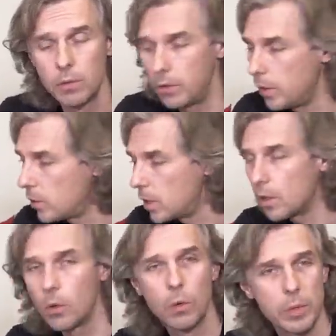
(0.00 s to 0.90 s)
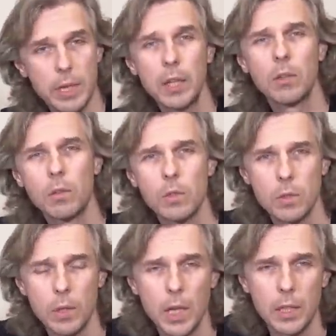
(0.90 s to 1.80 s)
50 or with Canon it
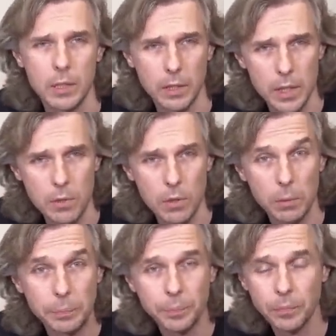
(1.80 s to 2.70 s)
was 100 ISO